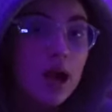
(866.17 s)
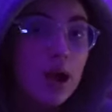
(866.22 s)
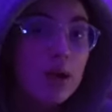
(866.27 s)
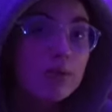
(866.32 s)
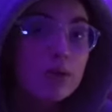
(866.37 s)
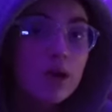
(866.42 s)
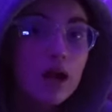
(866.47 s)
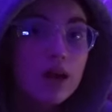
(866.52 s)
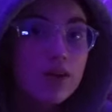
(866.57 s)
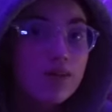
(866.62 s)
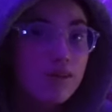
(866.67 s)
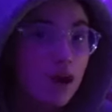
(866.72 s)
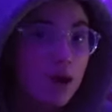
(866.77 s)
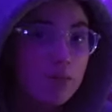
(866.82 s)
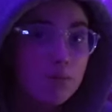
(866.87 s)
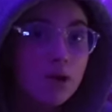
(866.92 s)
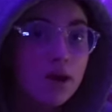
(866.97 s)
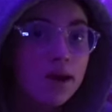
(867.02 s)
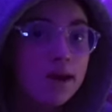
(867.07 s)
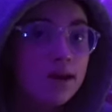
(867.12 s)
I'm kind of
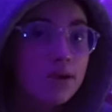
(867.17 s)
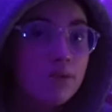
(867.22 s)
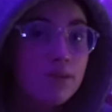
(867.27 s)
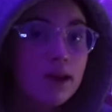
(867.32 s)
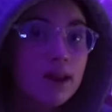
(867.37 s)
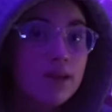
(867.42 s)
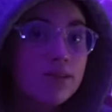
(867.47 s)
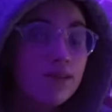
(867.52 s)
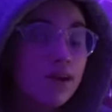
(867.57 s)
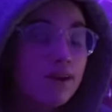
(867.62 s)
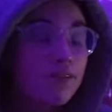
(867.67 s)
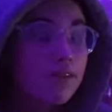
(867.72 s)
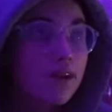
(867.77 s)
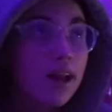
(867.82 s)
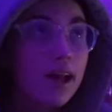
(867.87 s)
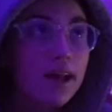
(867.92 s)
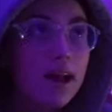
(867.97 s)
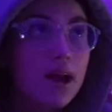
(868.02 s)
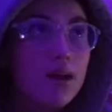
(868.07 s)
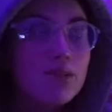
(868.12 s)
uploading whenever I feel
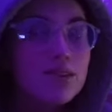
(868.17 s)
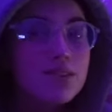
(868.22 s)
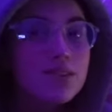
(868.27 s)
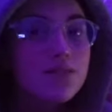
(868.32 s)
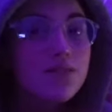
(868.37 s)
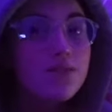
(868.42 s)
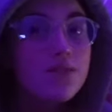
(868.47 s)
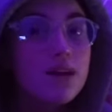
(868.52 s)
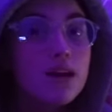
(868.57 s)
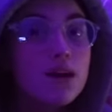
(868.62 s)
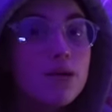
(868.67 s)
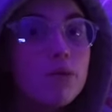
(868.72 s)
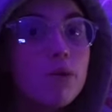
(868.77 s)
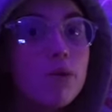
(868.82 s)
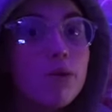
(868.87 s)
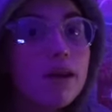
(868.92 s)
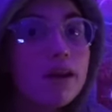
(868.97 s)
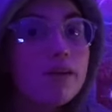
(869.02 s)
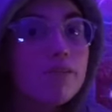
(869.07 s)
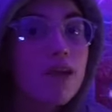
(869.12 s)
like I want to film or
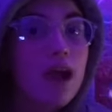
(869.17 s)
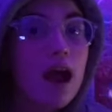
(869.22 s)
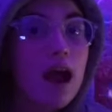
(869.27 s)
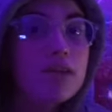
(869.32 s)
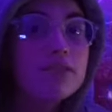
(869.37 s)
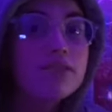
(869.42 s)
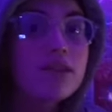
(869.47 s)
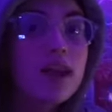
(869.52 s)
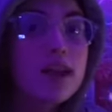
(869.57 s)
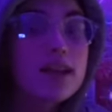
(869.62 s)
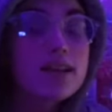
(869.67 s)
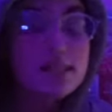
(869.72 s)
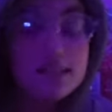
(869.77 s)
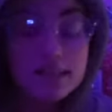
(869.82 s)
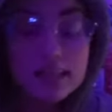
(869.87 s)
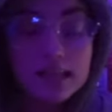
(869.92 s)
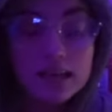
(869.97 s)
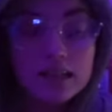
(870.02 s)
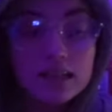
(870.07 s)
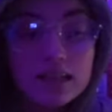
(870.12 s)
whenever I have an
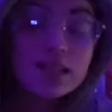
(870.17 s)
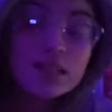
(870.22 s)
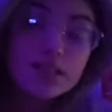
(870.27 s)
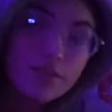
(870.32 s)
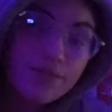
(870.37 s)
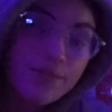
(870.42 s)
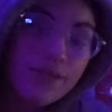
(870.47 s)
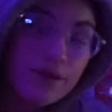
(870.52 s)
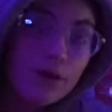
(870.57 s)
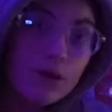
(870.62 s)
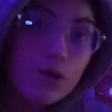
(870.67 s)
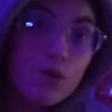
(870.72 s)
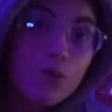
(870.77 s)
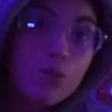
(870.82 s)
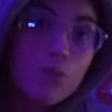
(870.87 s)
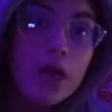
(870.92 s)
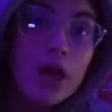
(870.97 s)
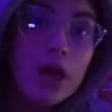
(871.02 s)
idea to film.